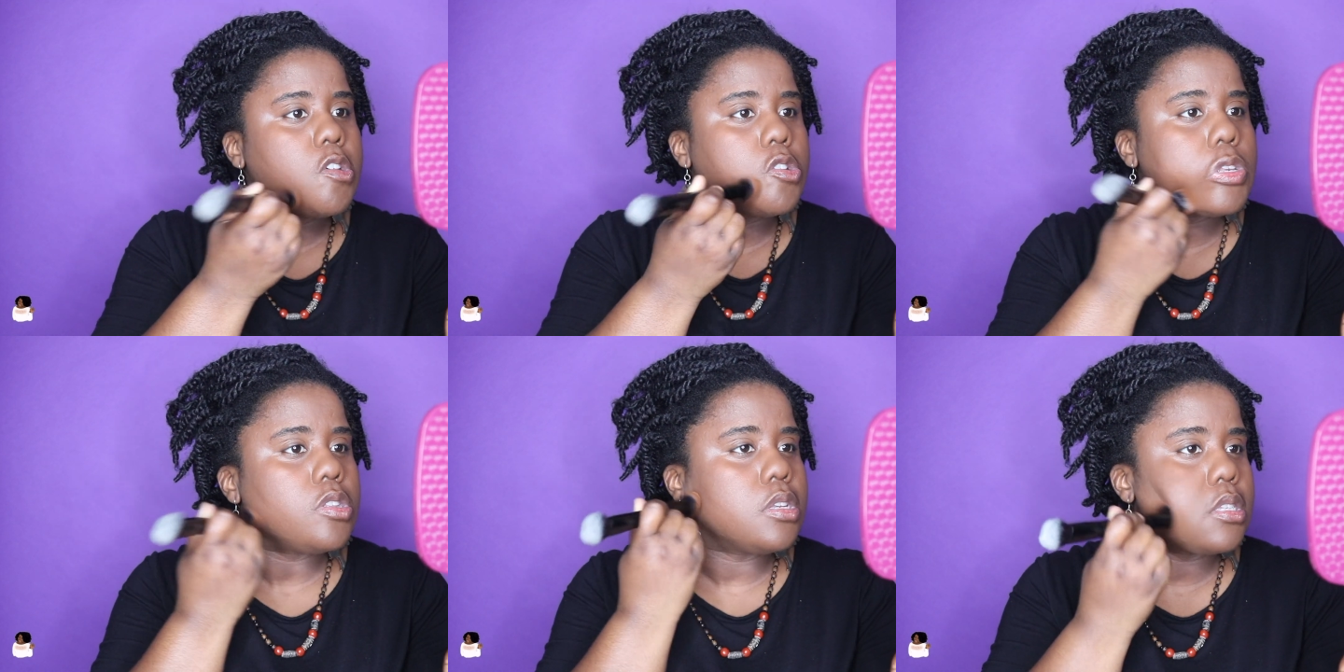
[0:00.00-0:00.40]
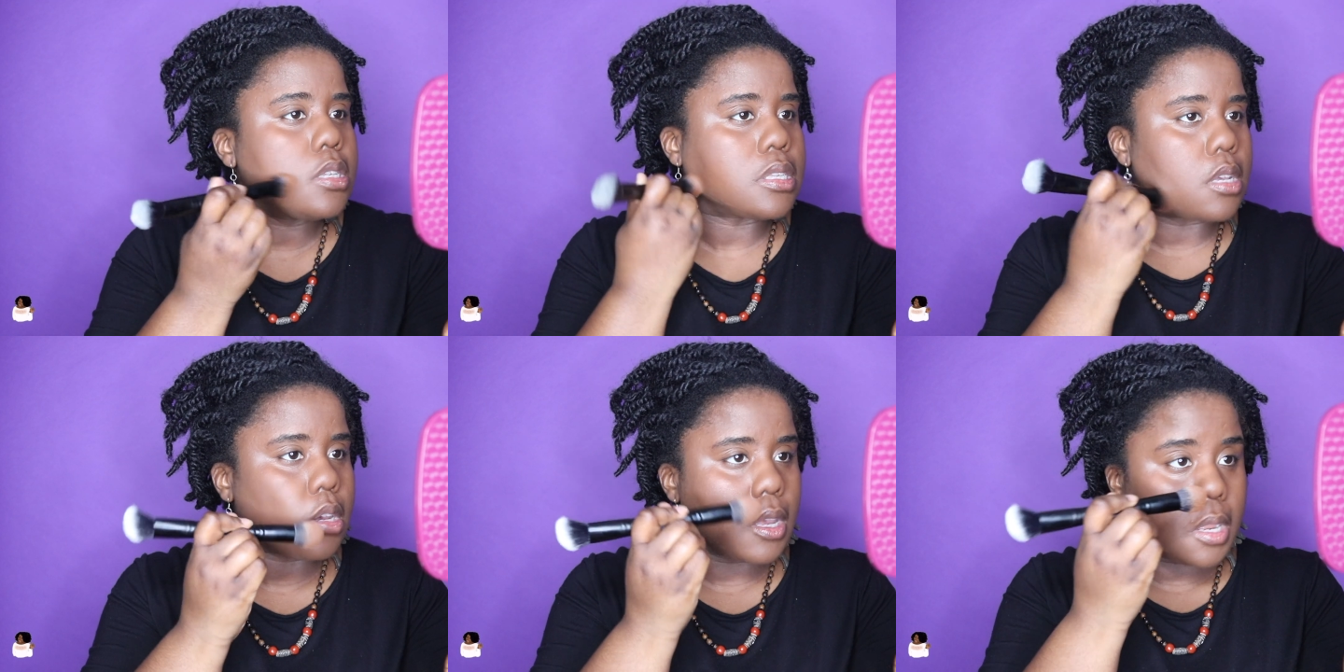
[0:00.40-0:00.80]
So this
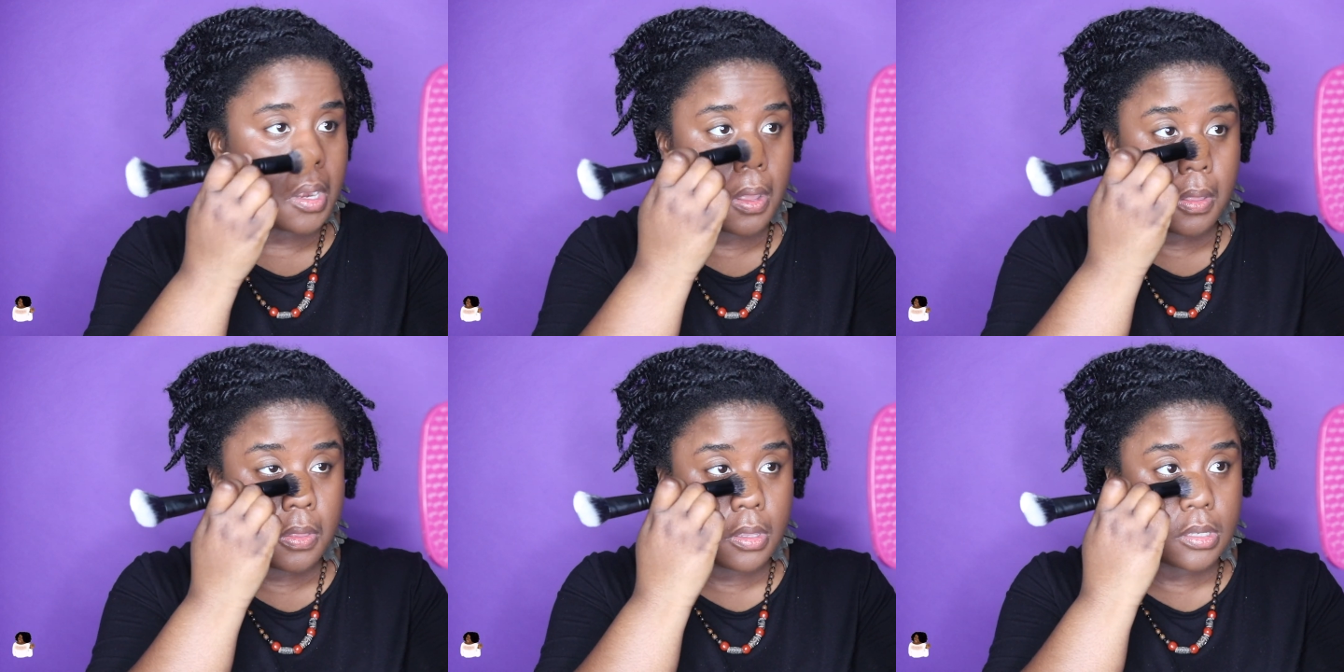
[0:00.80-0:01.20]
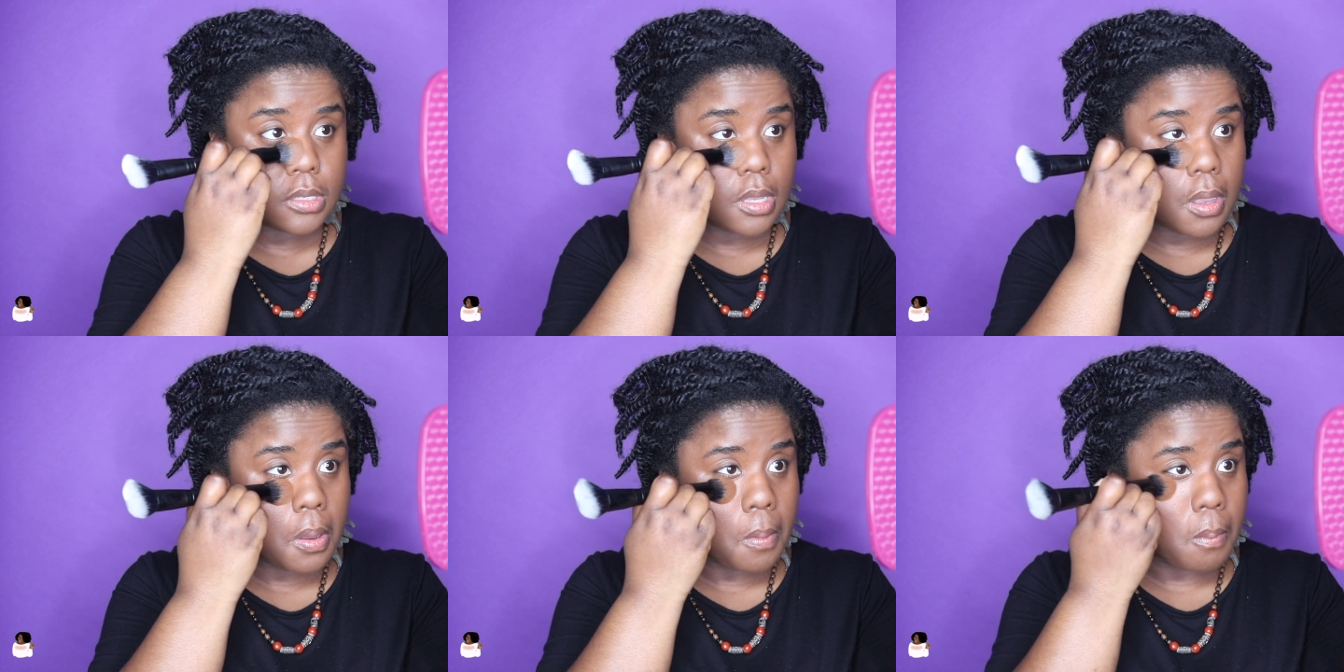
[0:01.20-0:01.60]
is good.
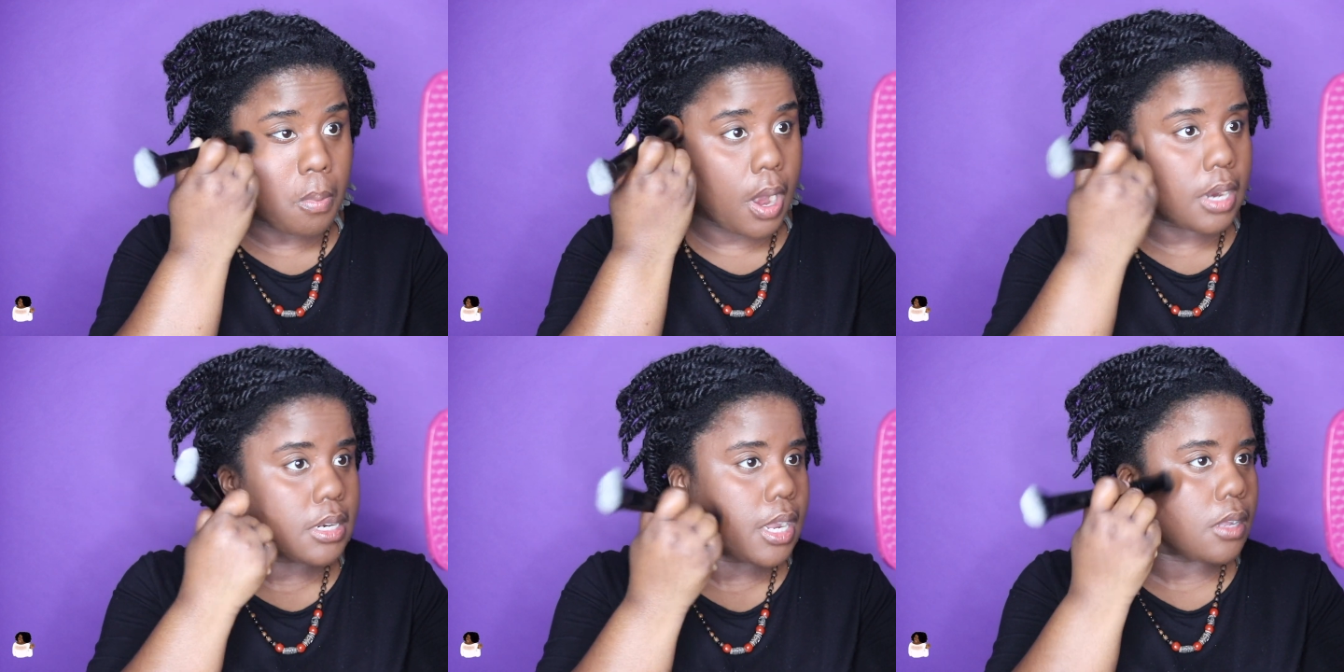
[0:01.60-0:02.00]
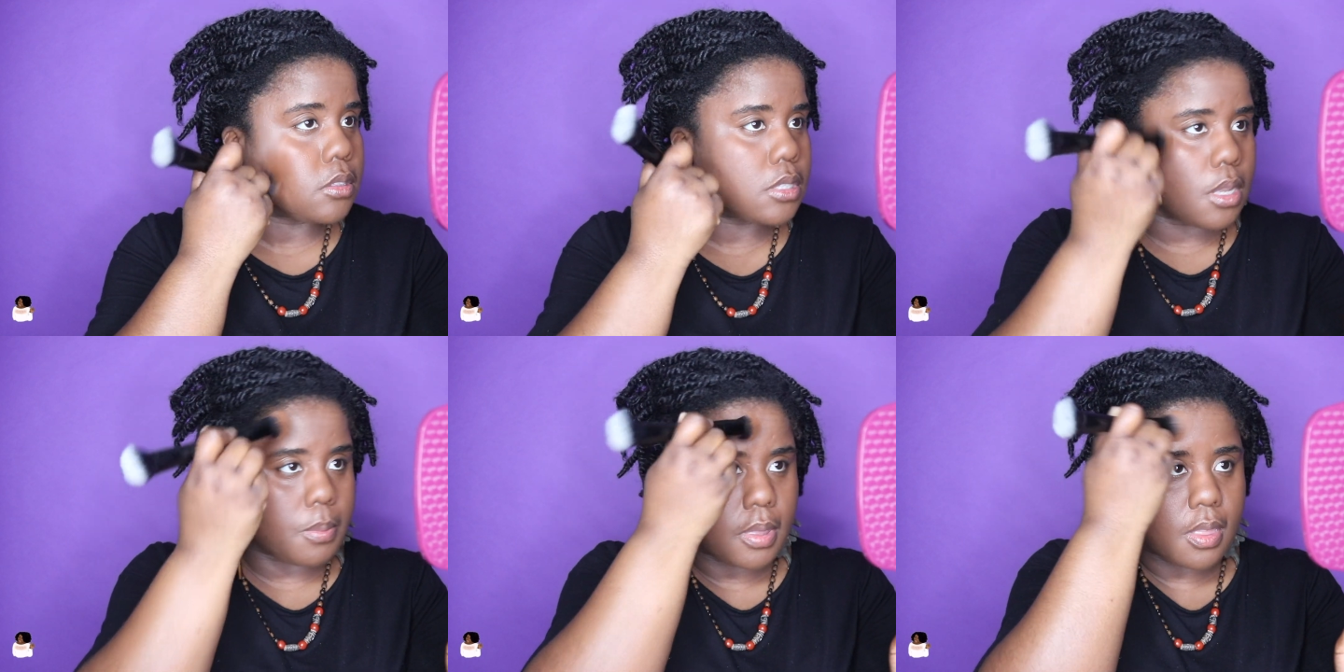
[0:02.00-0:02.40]
This brought down
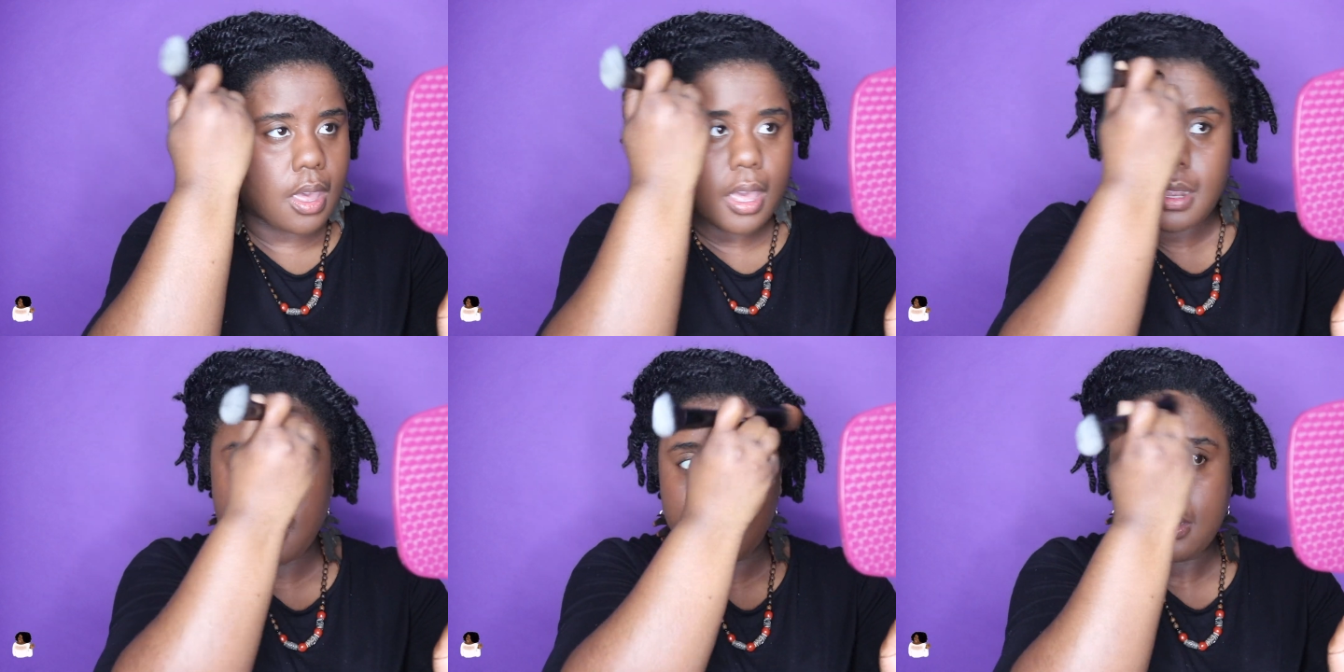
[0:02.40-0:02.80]
some of that.